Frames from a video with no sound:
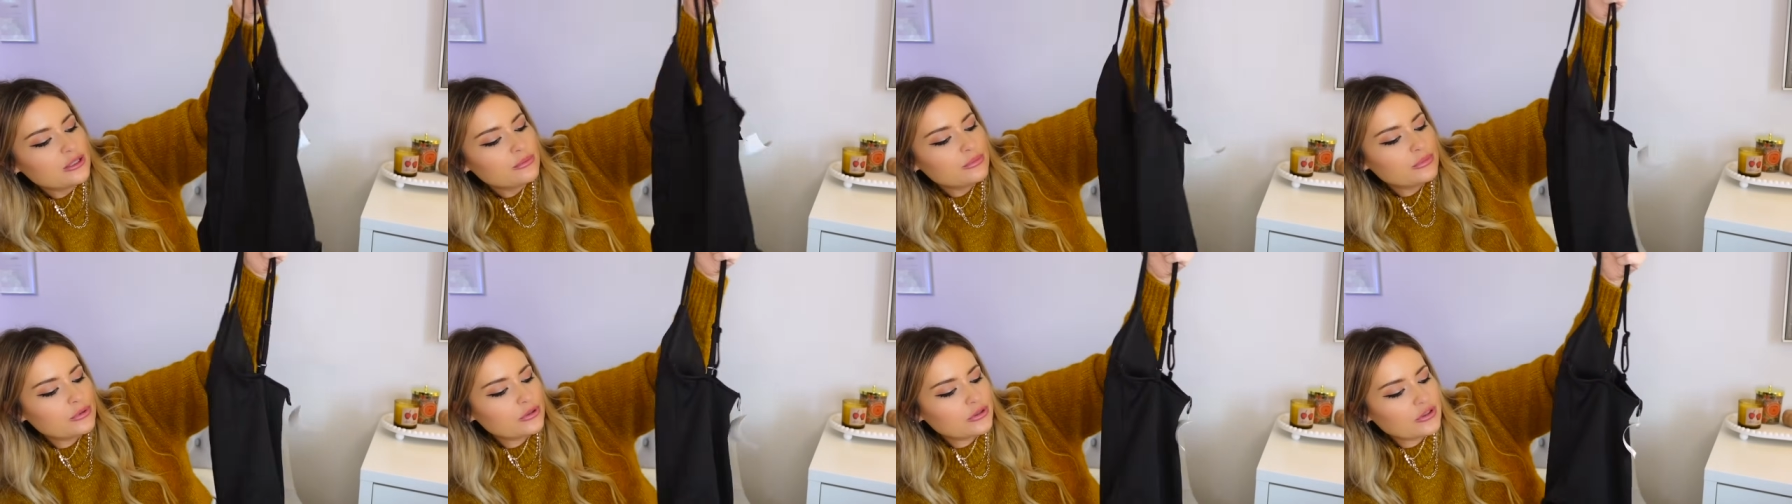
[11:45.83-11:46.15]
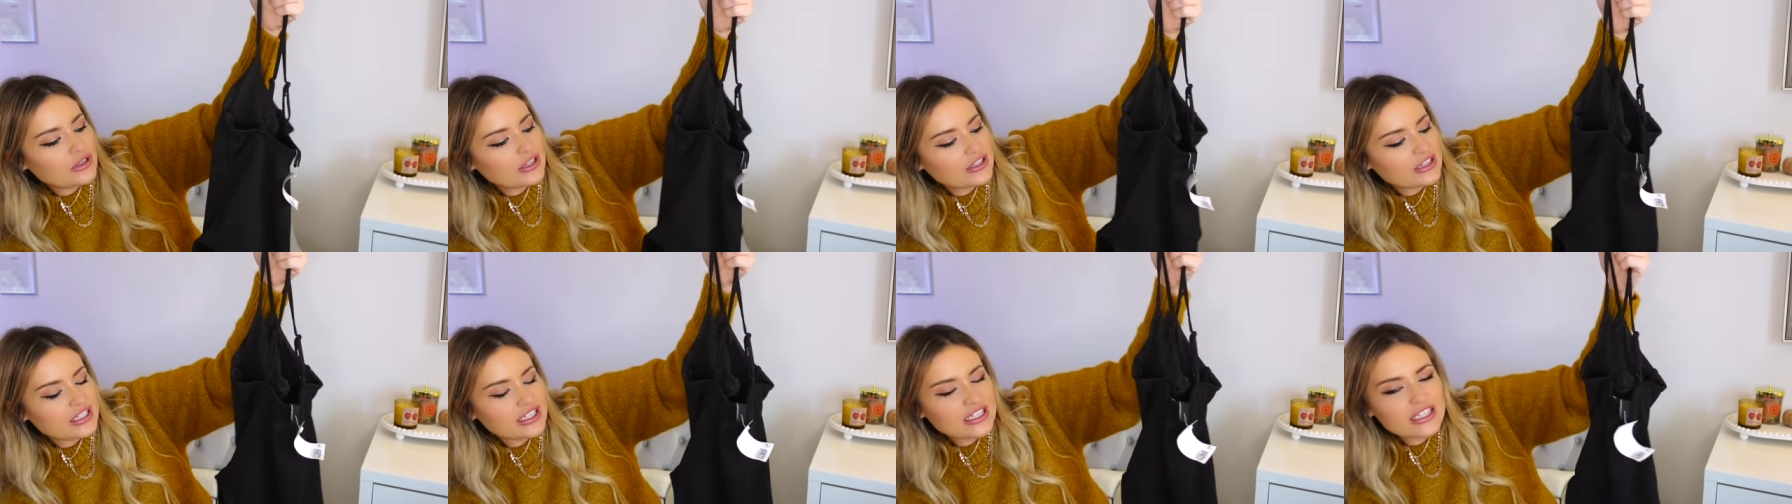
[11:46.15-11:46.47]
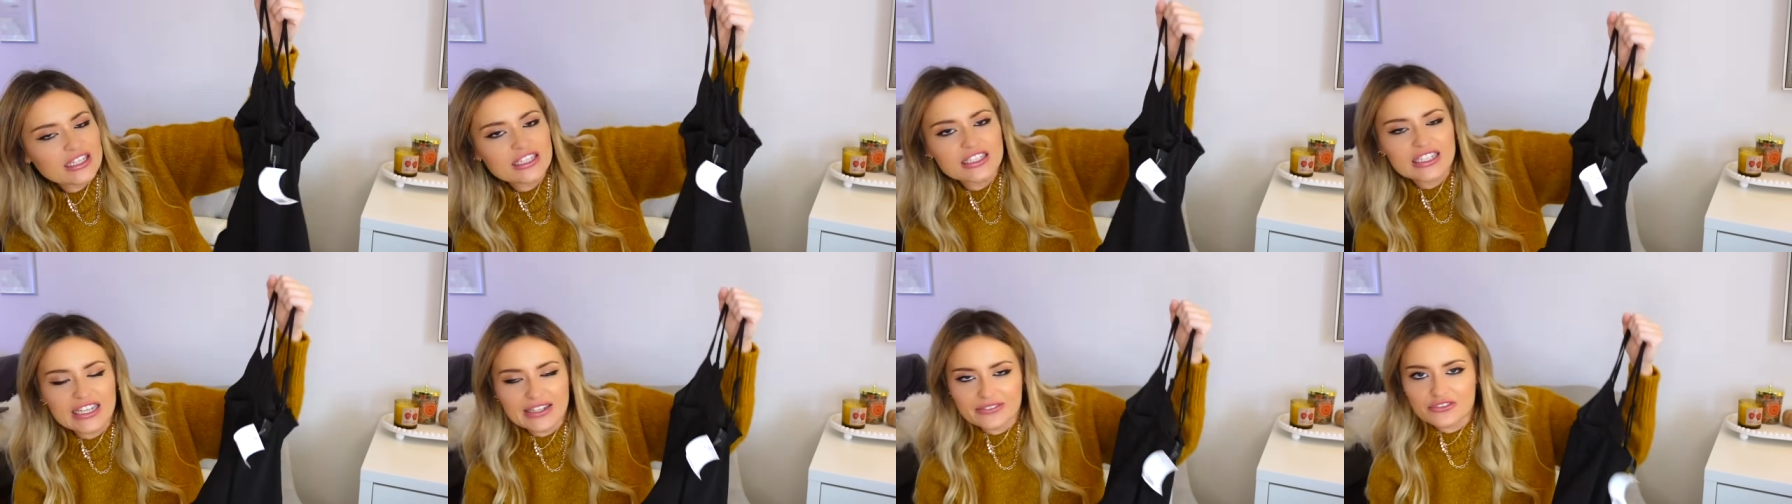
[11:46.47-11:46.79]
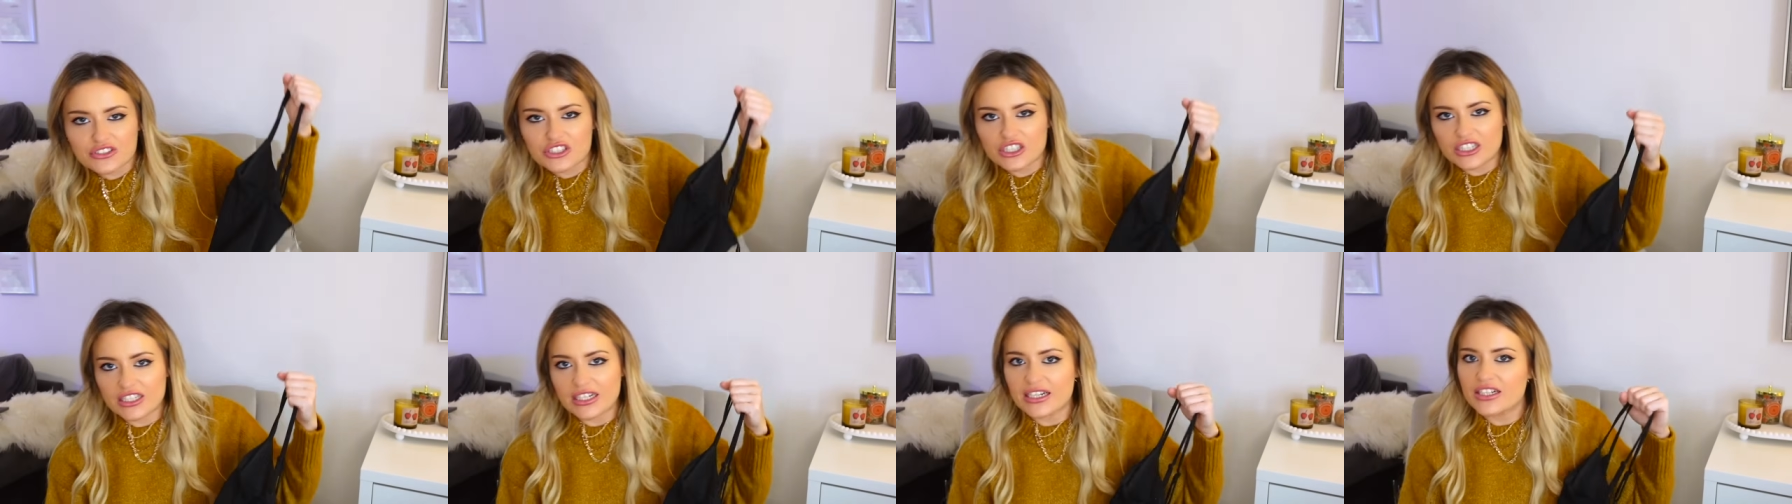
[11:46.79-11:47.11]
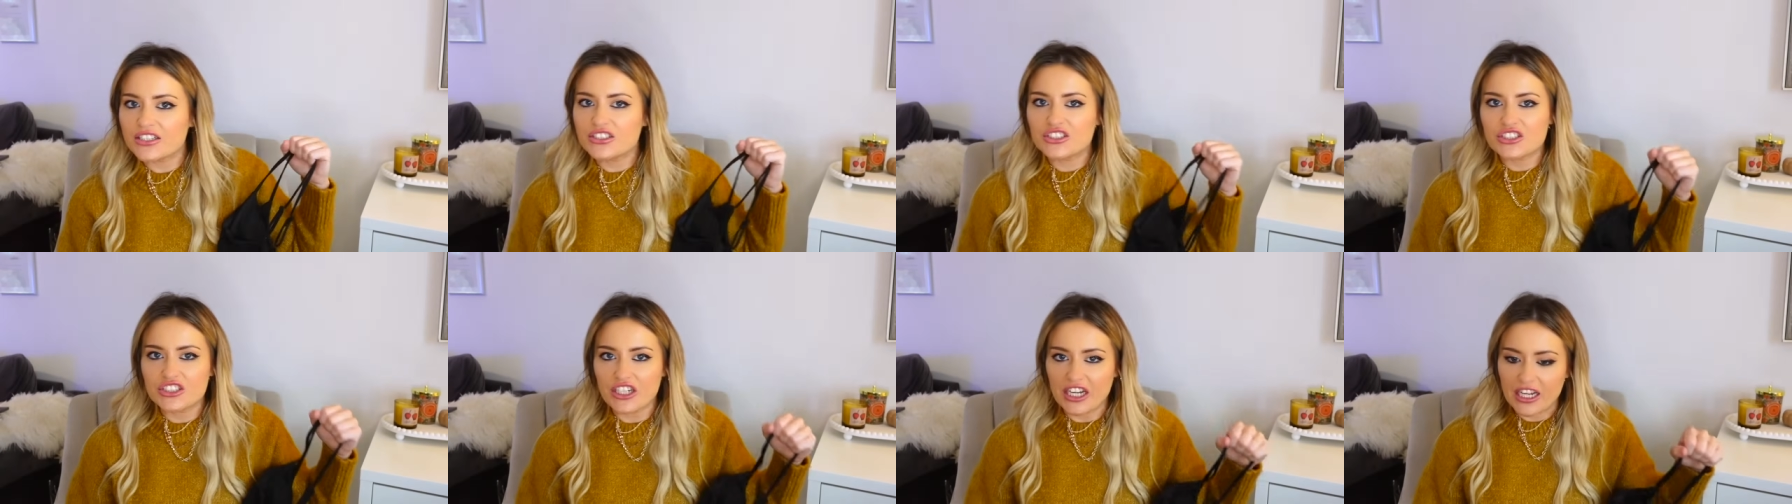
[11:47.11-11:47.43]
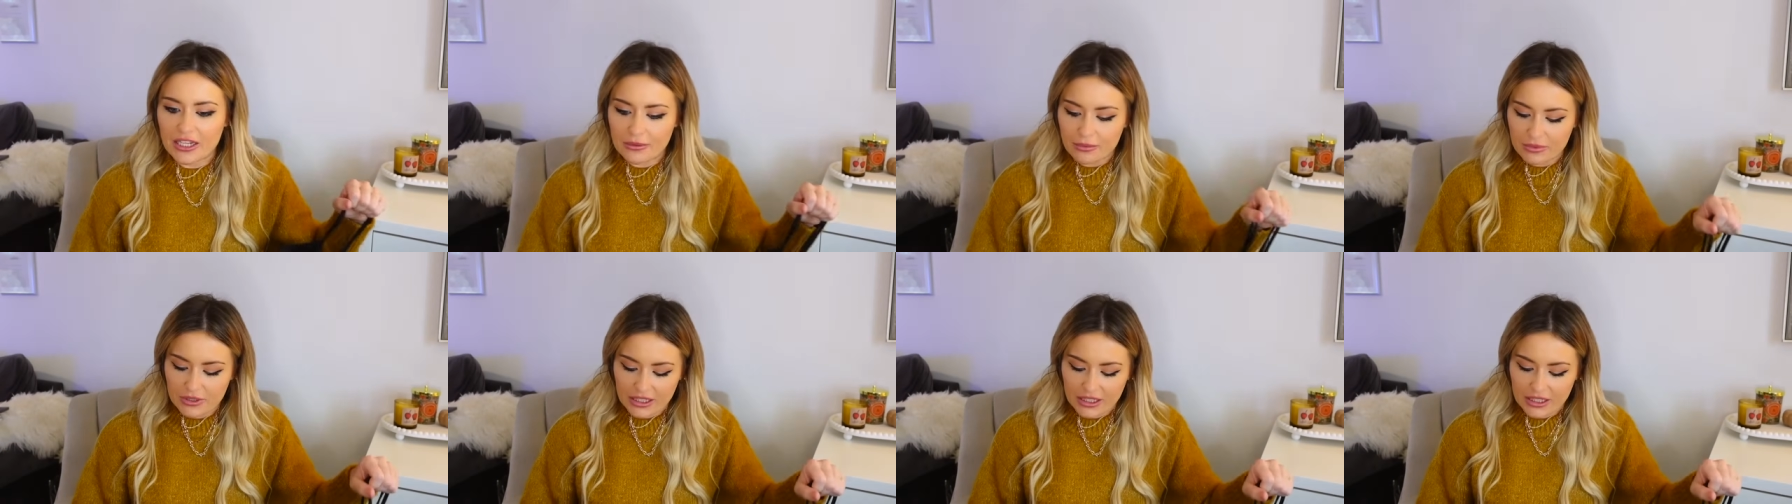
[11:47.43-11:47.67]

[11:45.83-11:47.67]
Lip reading: But I think it gives you a nice shape.